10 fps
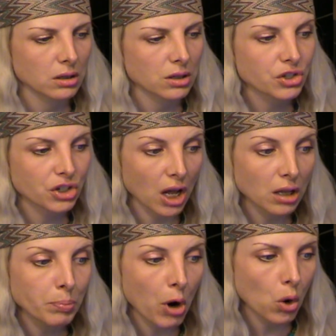
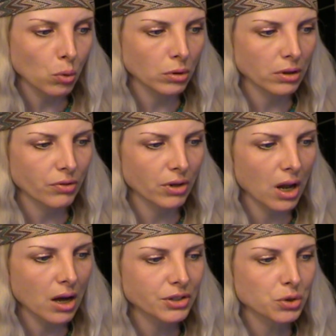the
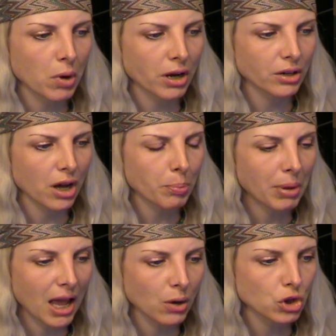last one a
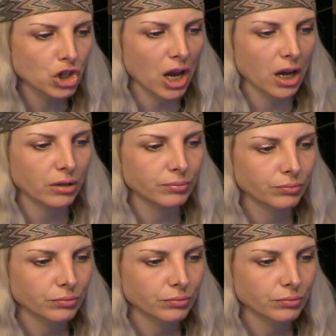ploughshare.